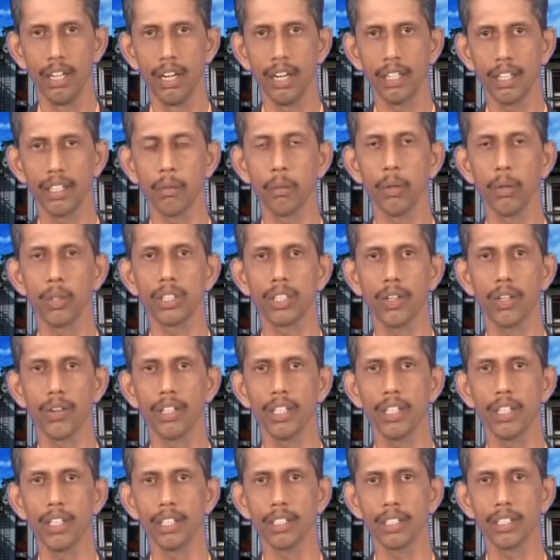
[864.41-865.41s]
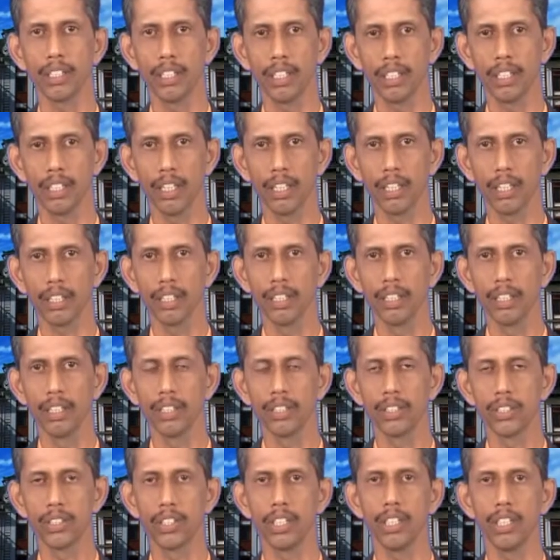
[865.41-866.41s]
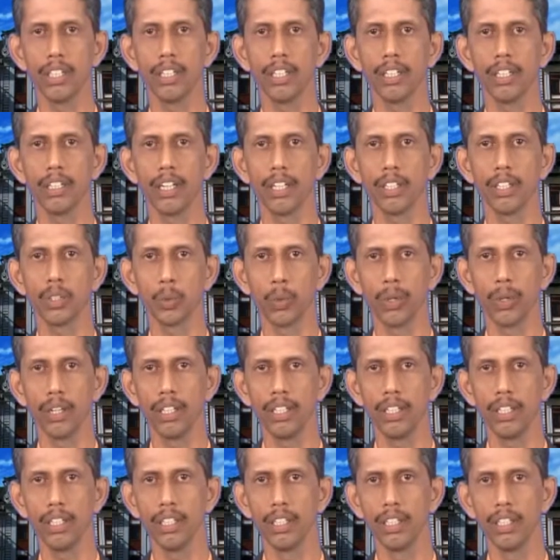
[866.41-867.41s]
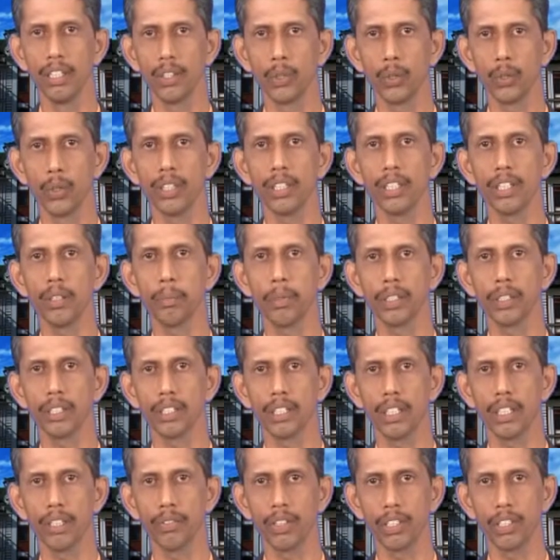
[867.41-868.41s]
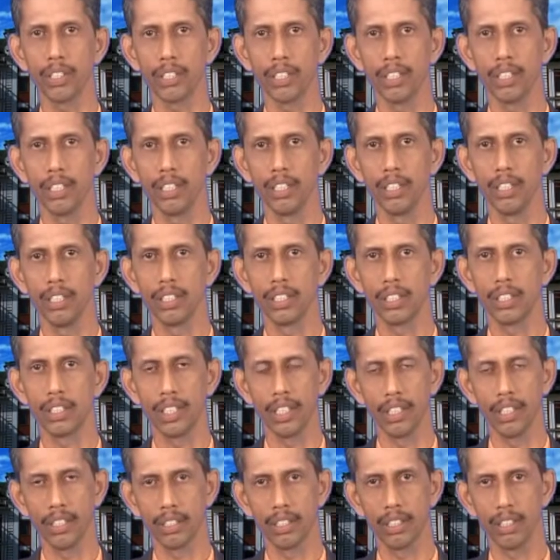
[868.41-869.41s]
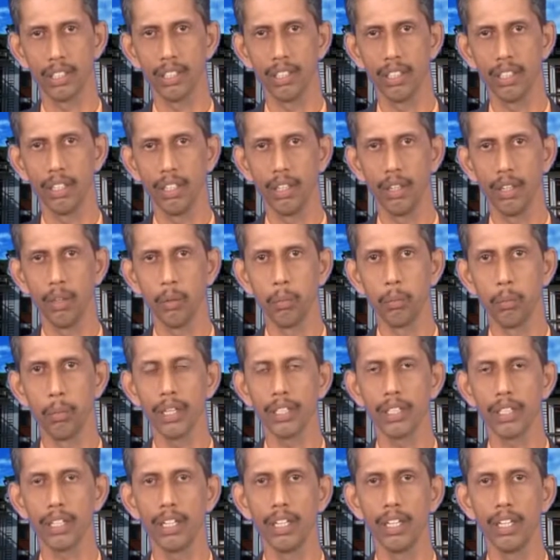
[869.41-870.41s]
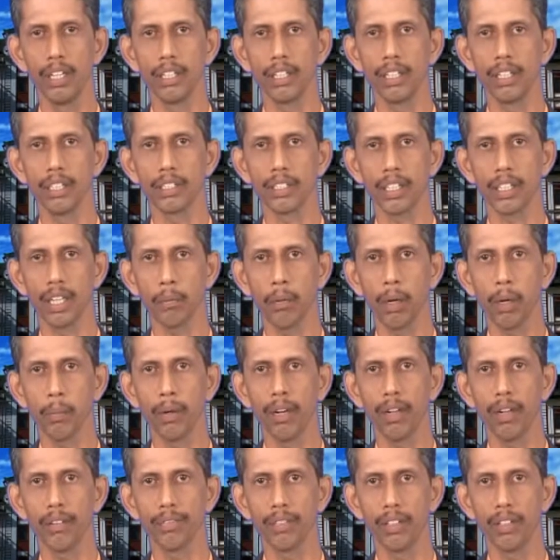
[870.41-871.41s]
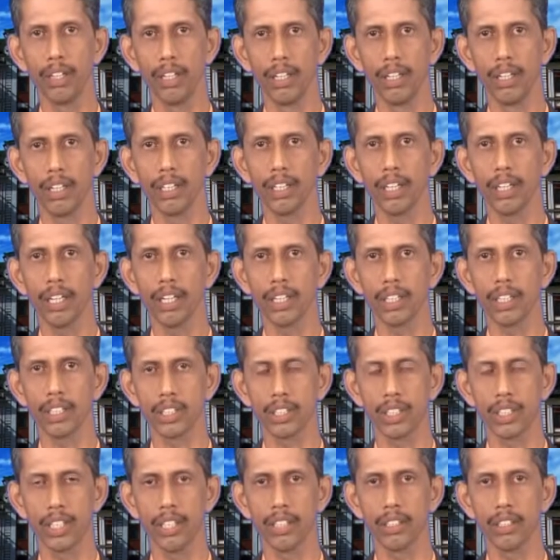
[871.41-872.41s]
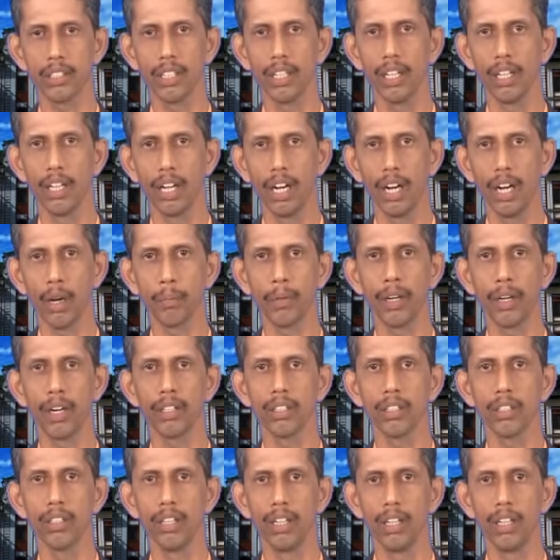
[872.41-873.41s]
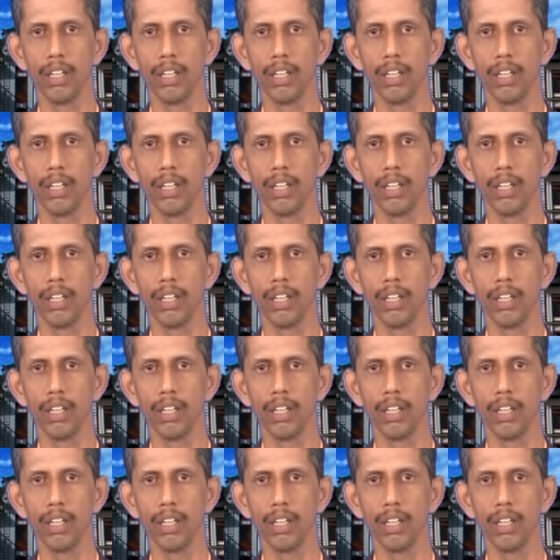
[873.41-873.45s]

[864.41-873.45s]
At about 700 degrees centigrade, steel retains only 20% of its strength, but it is capable of regaining its strength upon